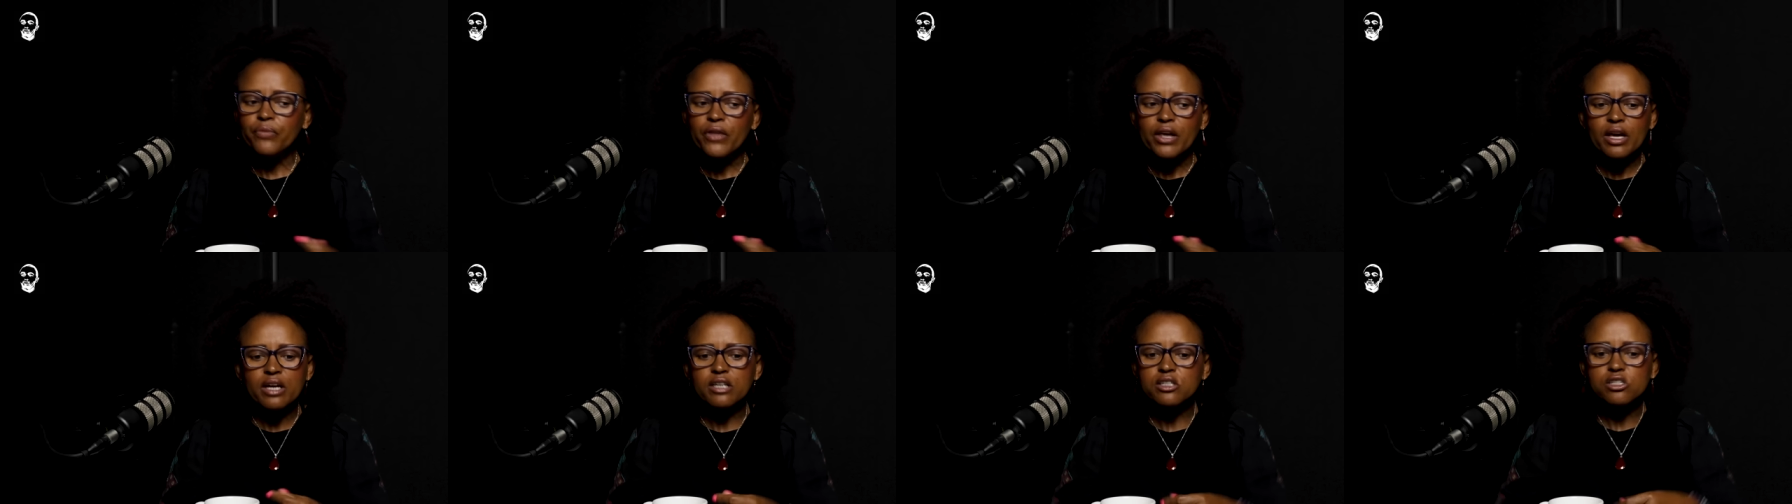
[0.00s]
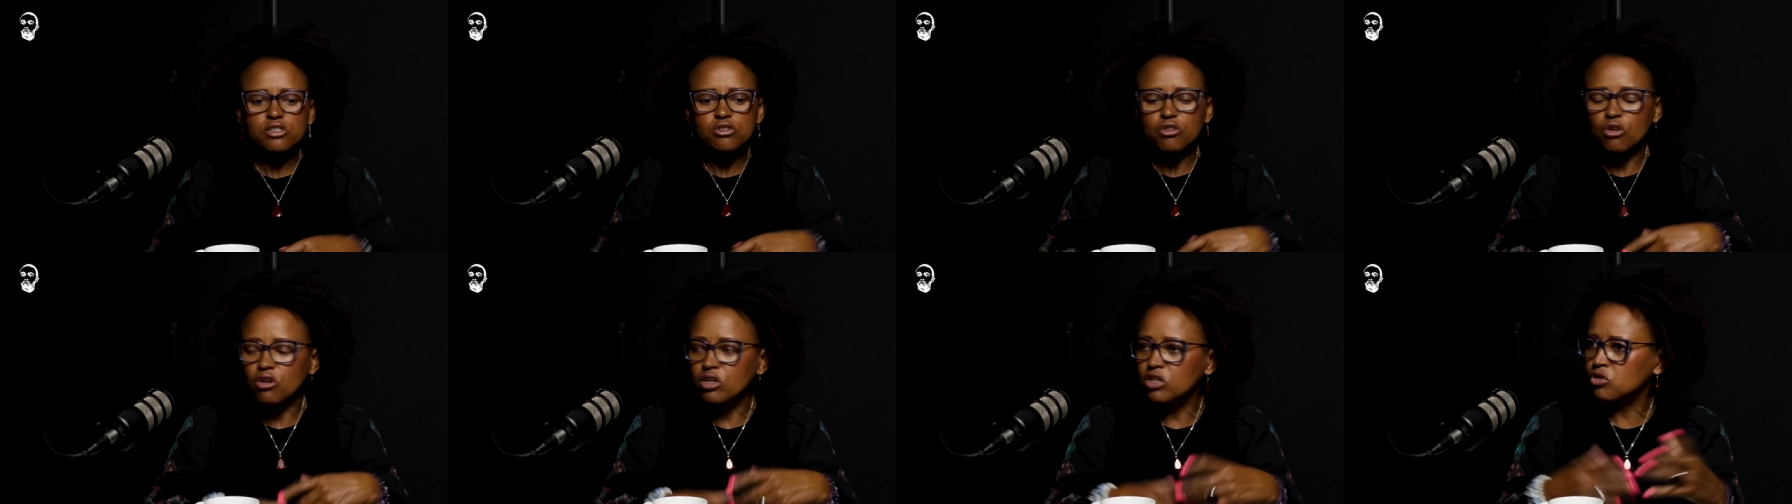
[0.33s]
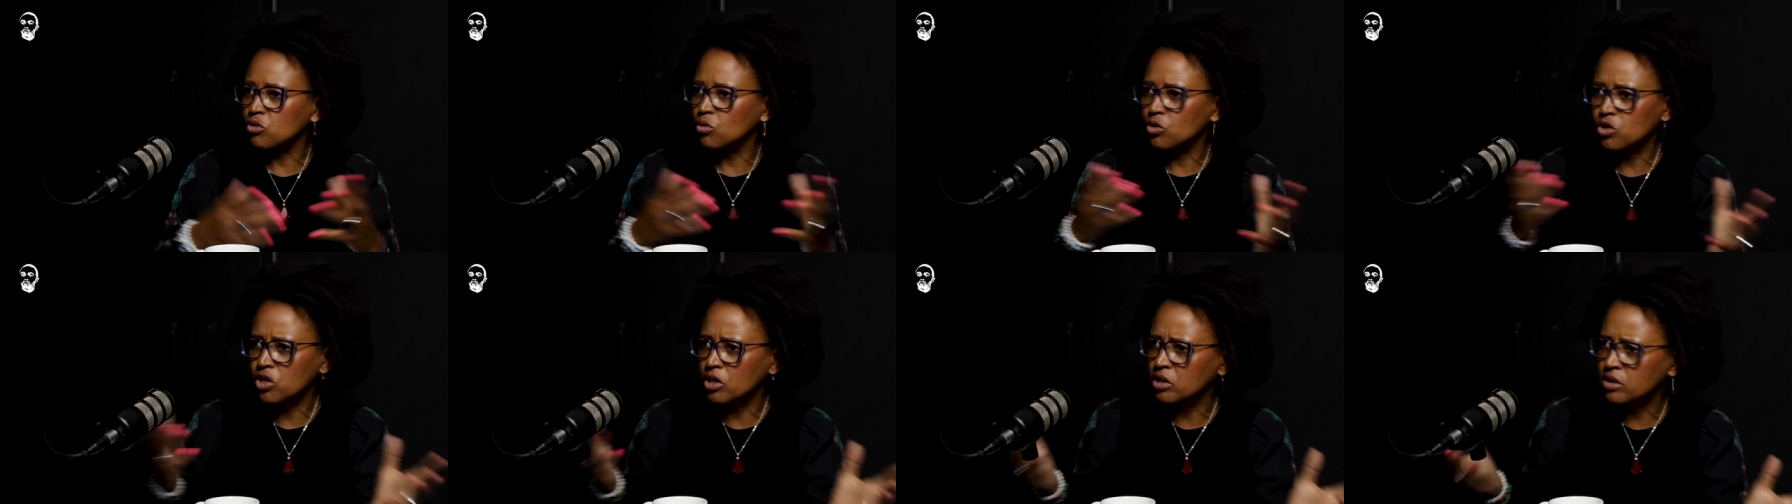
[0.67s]
It's not a
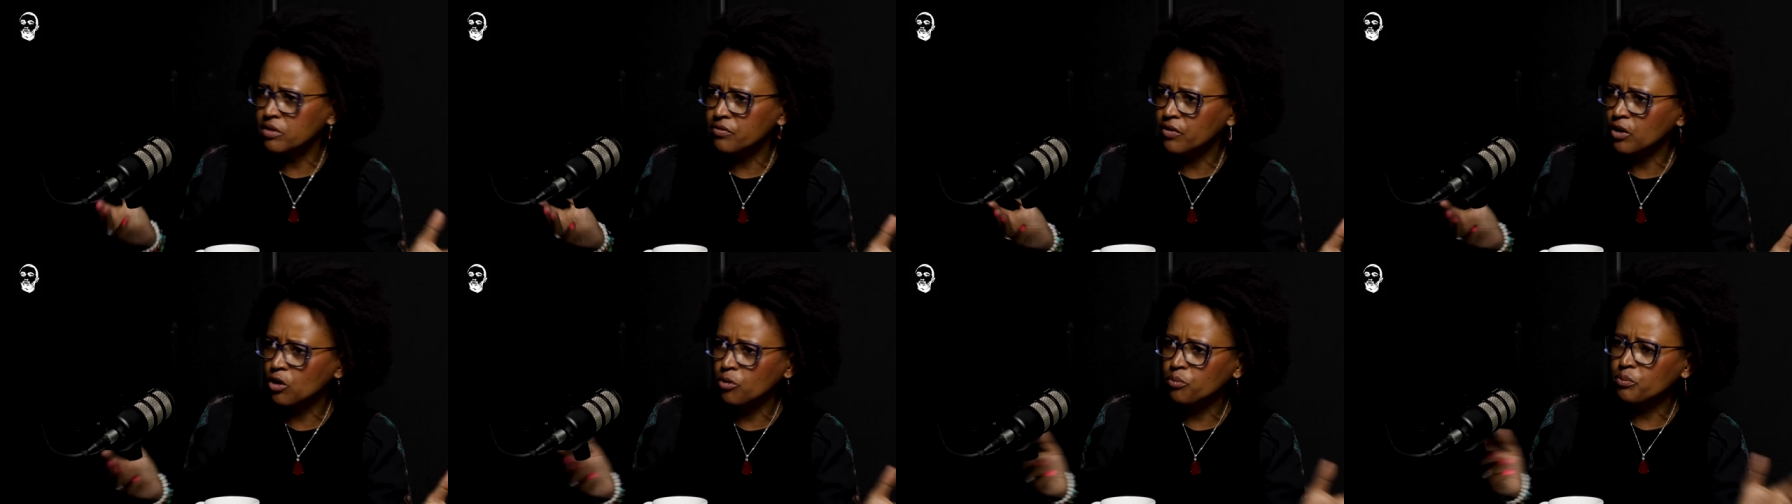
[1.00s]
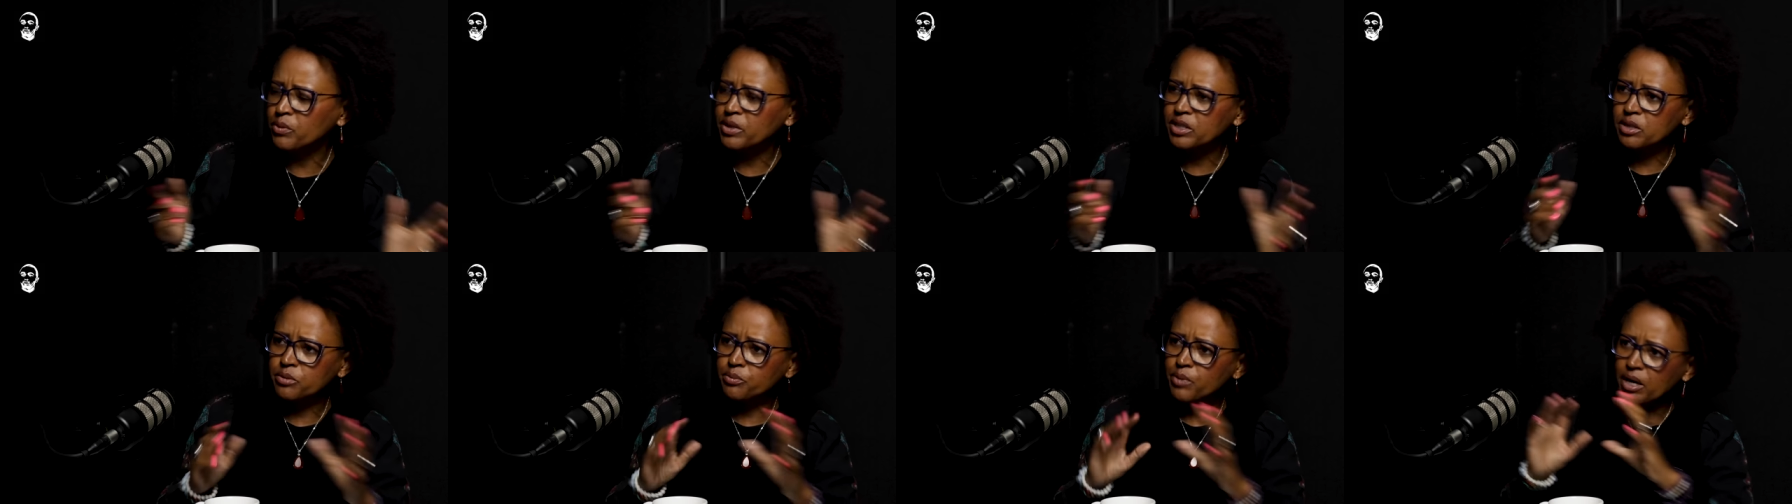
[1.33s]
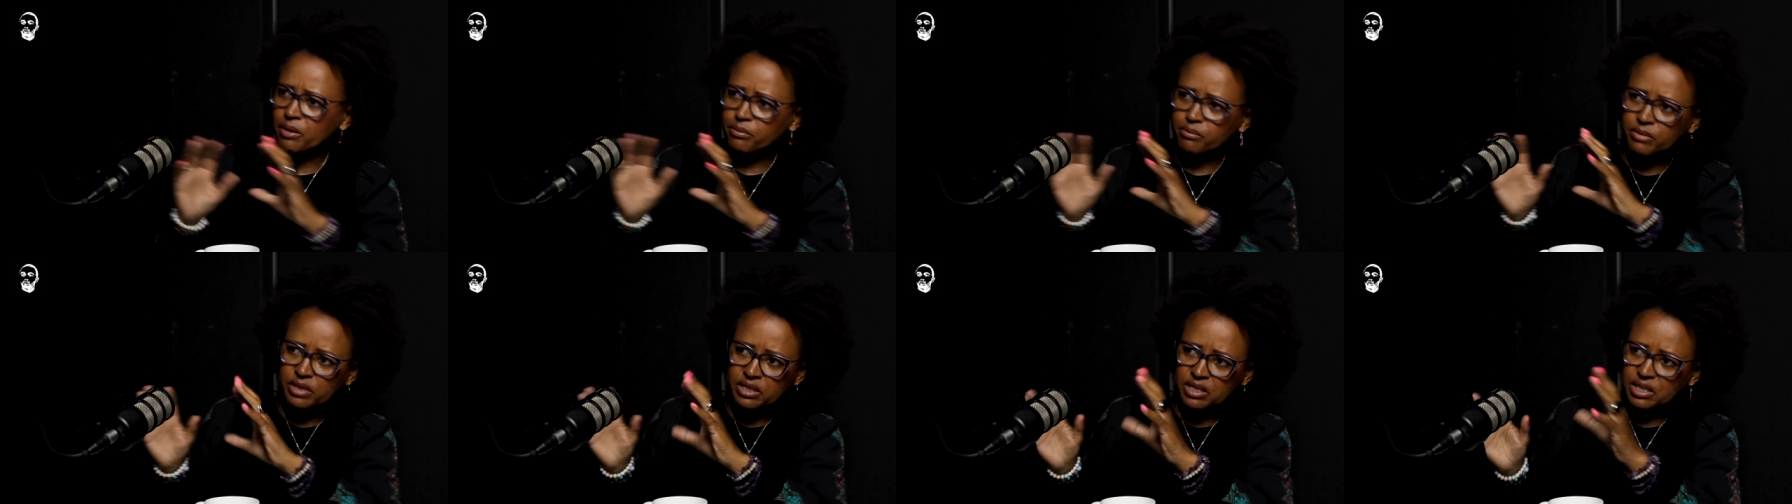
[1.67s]
social development
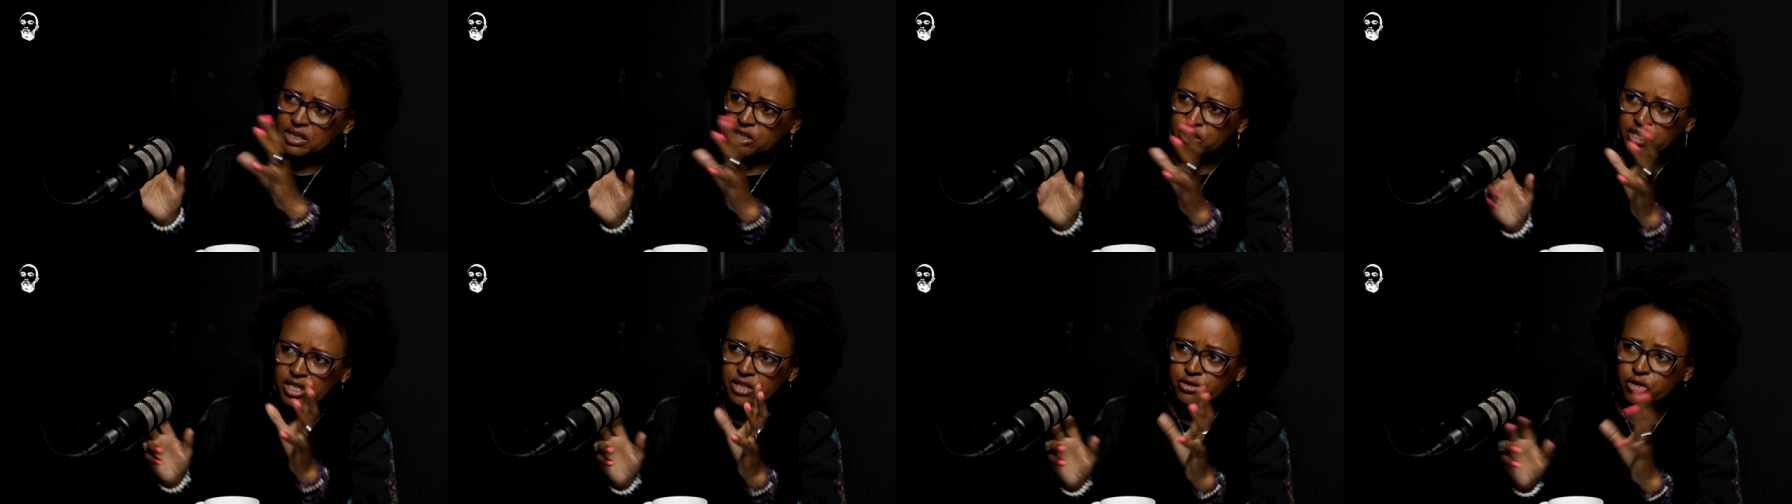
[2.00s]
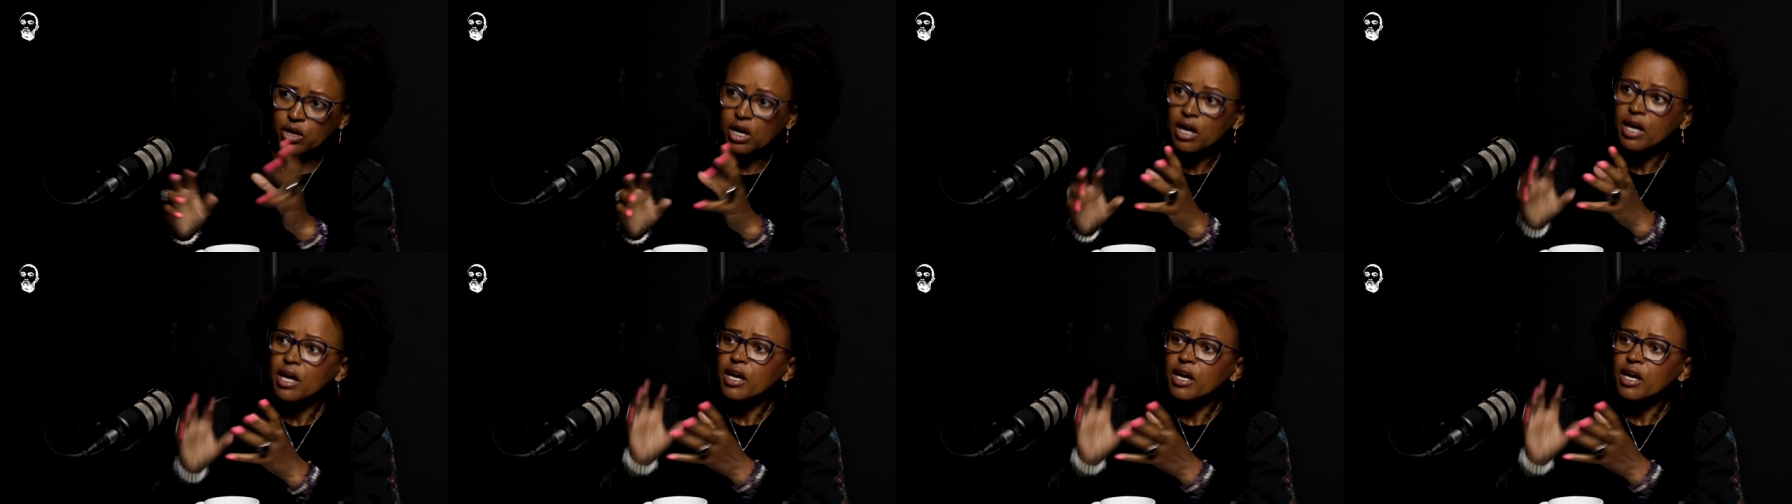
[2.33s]
department, etc.,